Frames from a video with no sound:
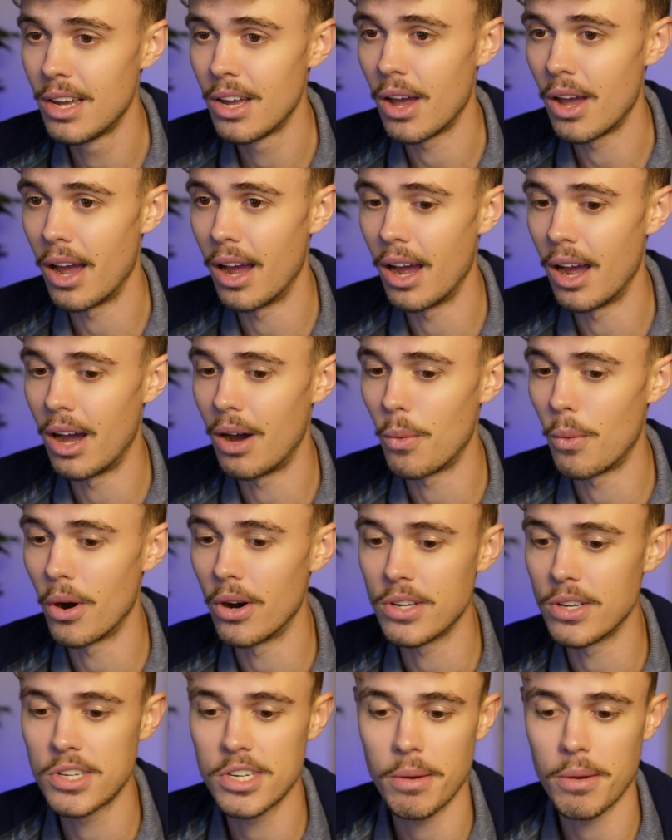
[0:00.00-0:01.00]

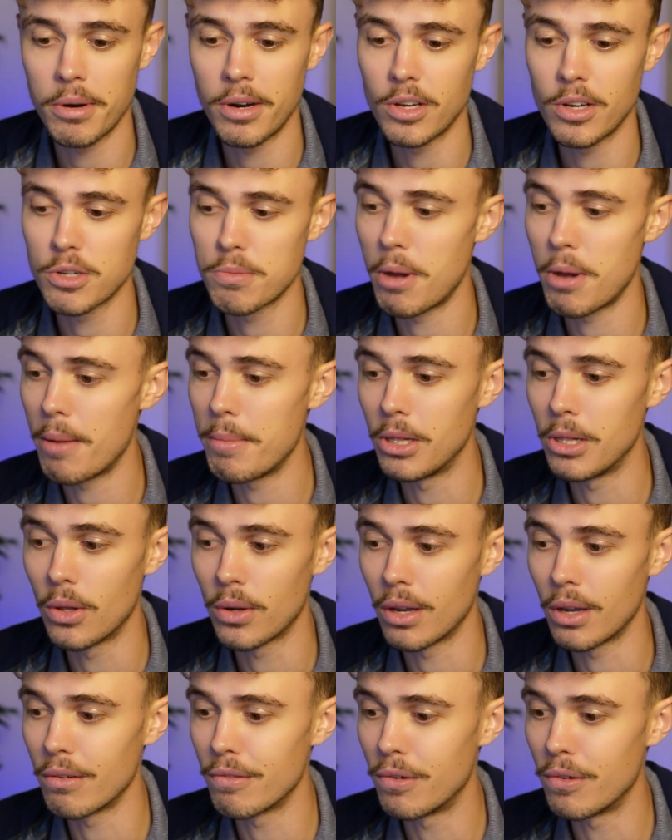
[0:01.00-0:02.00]
whereas someone else might be
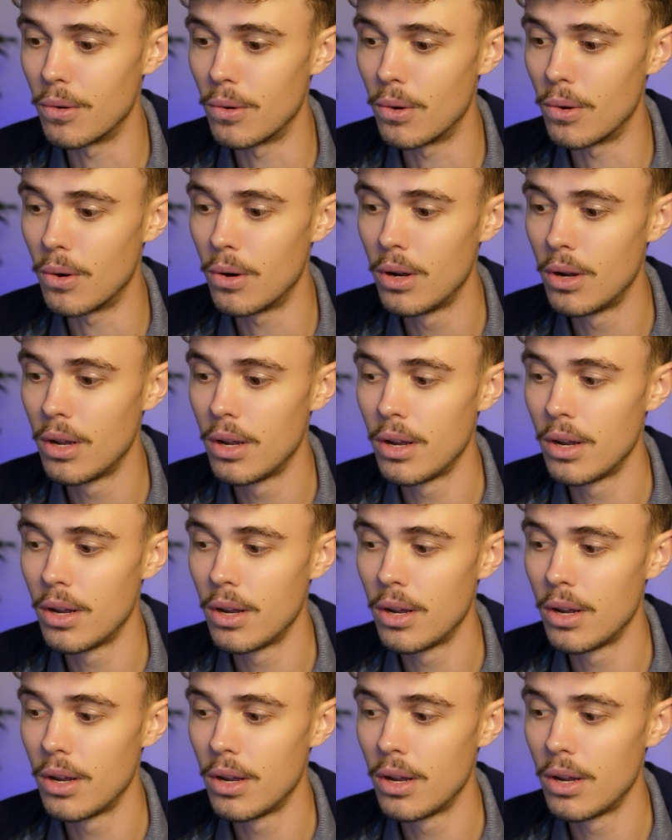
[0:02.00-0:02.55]
looking for